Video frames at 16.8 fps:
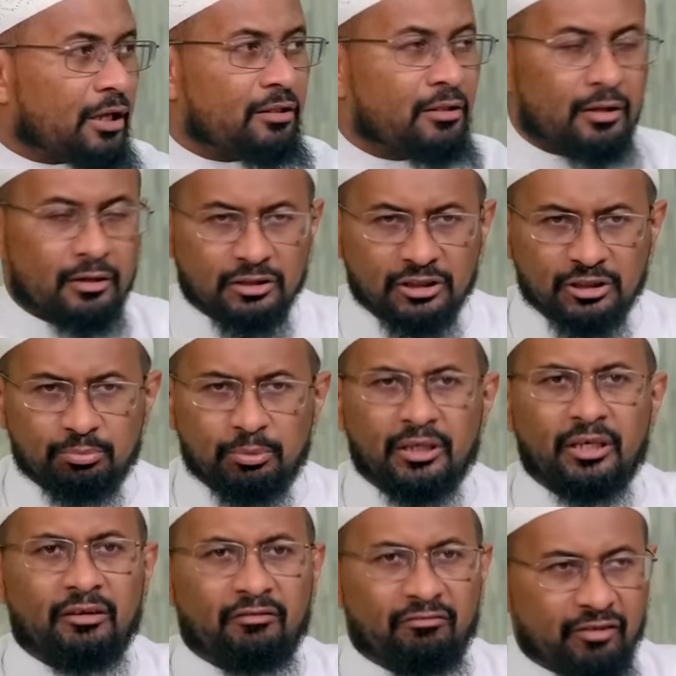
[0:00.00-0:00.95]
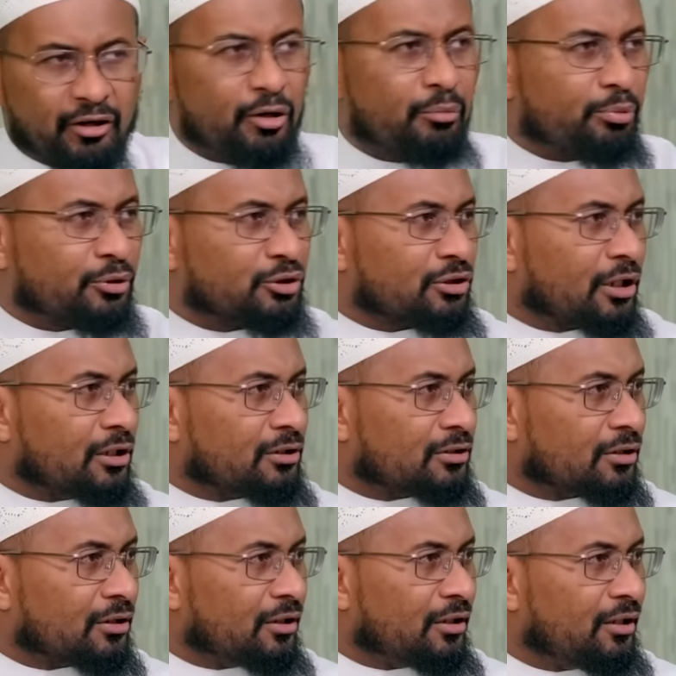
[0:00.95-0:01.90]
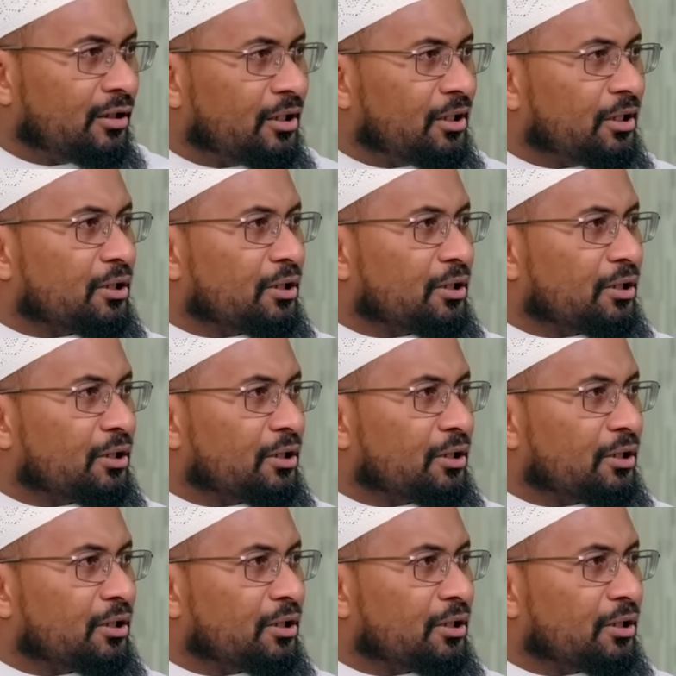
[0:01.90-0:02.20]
and they're speaking very precisely,